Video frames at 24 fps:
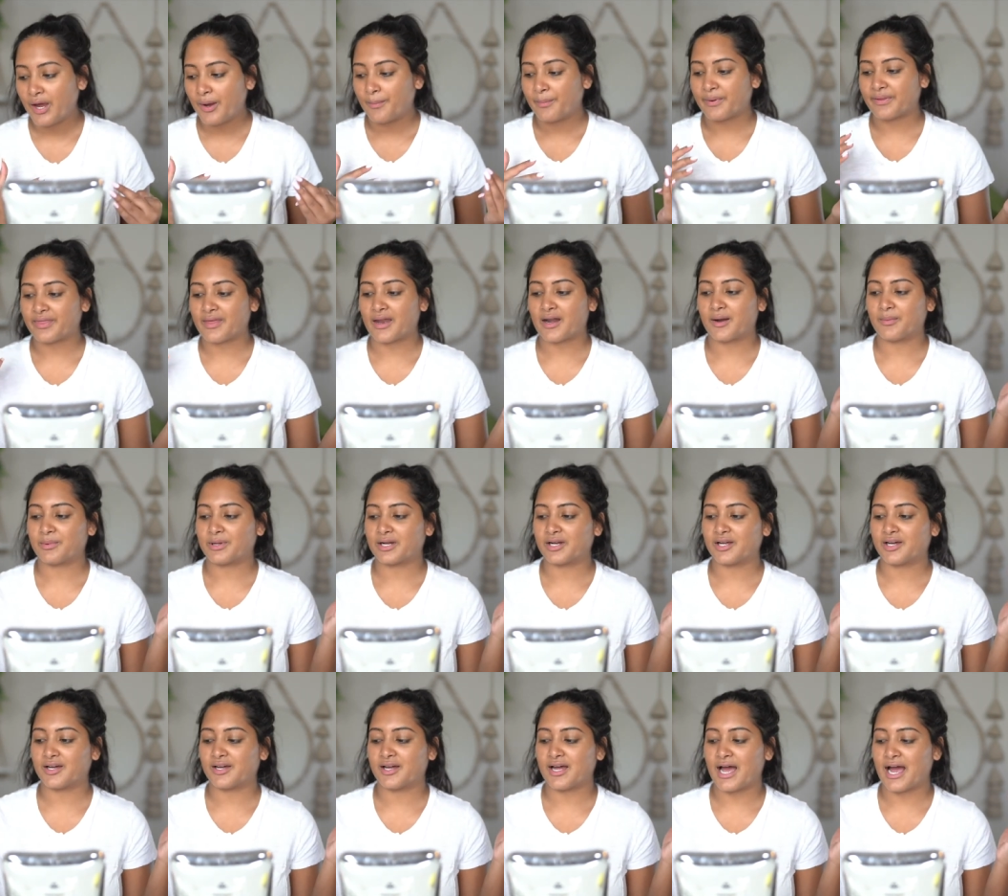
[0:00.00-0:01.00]
but then I'm gonna
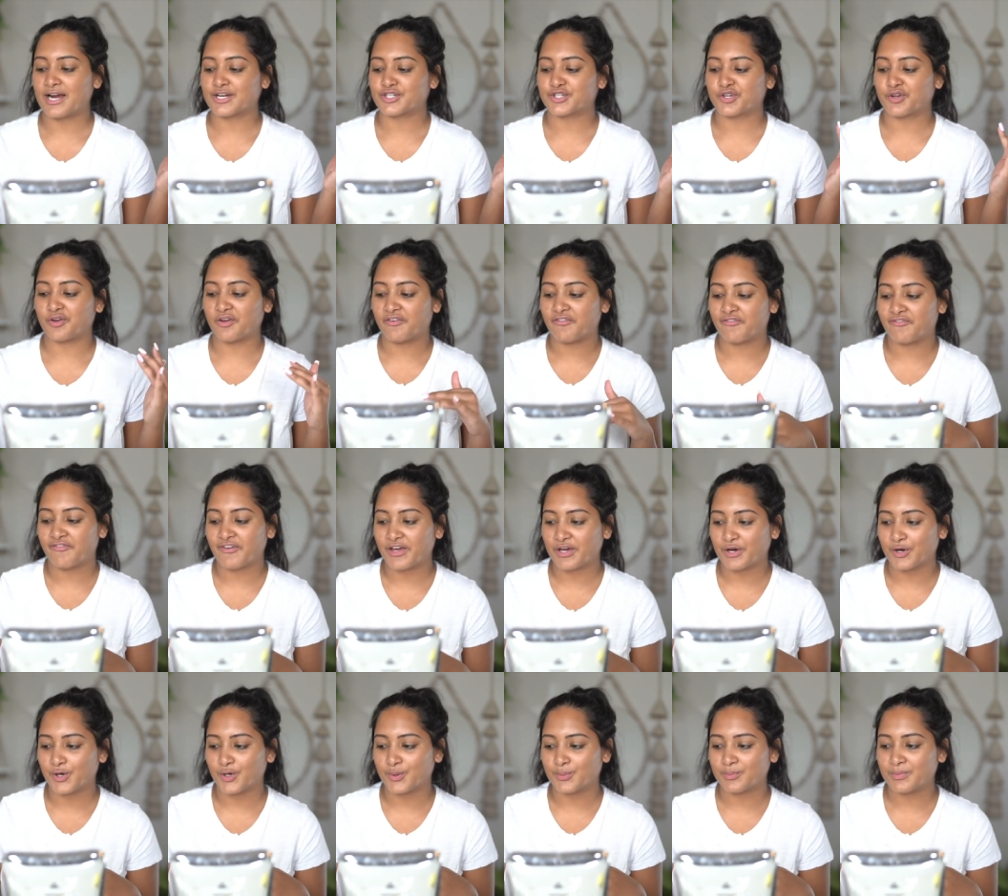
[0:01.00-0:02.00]
actually
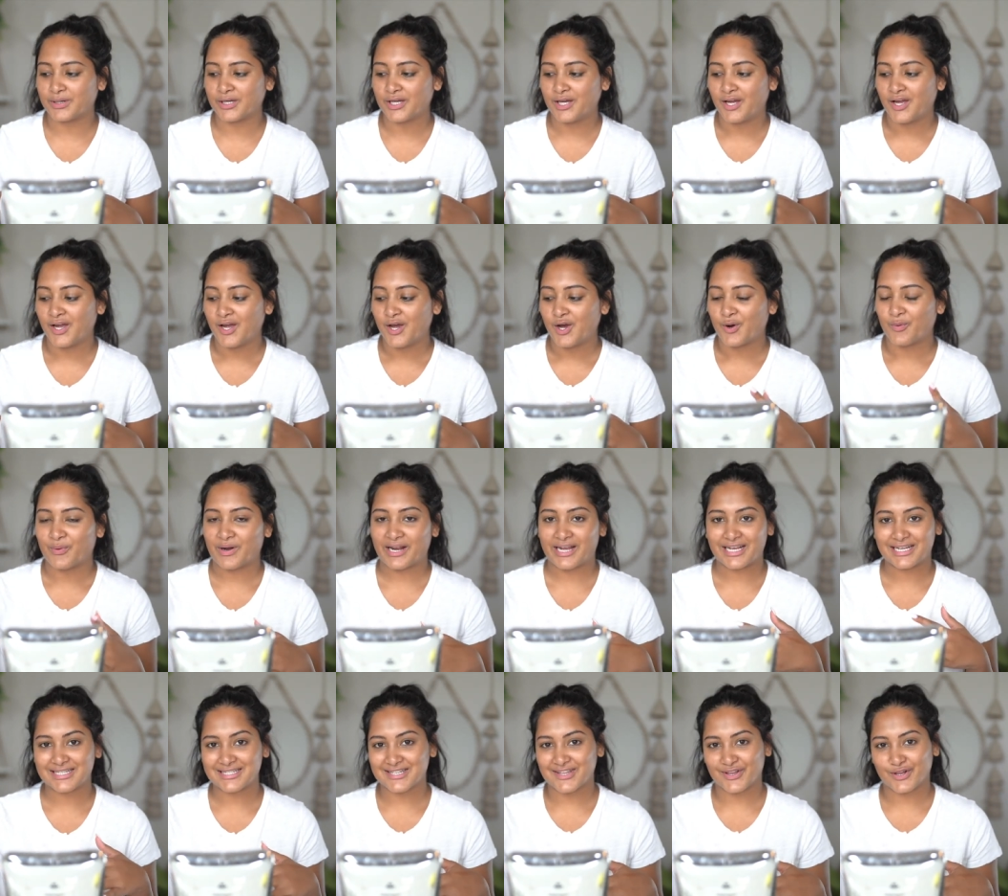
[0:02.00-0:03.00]
film when I
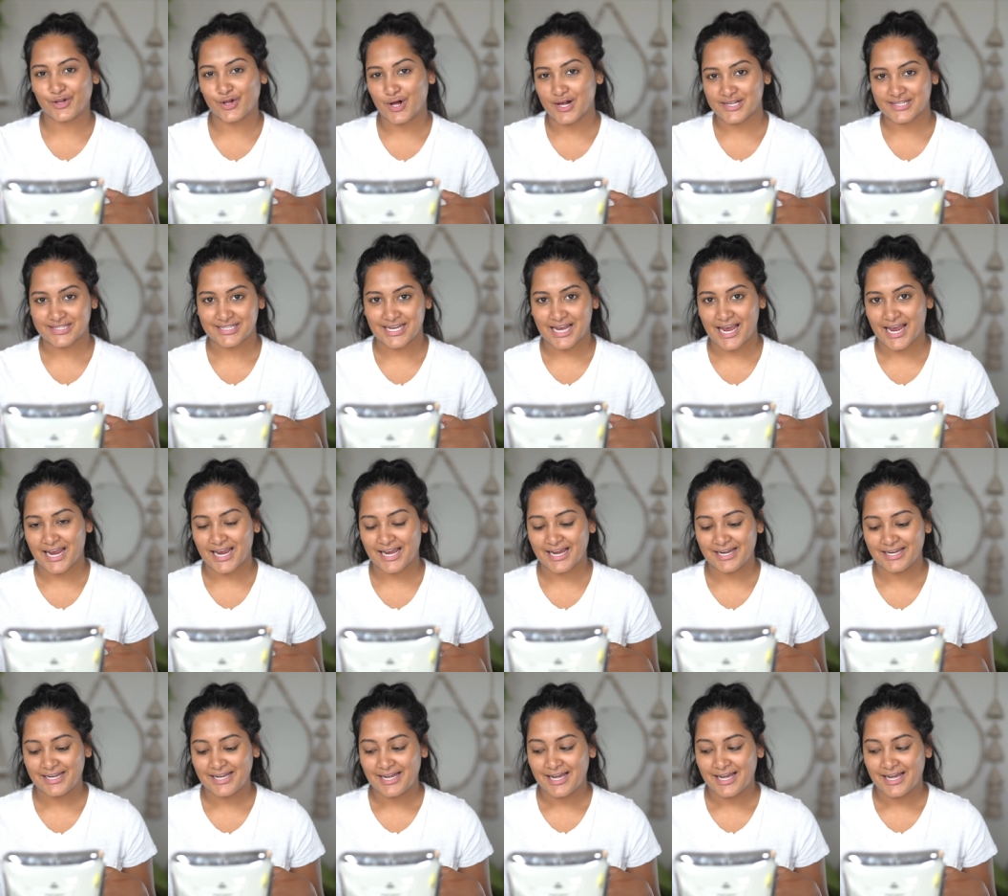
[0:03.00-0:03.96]
get to the Glossier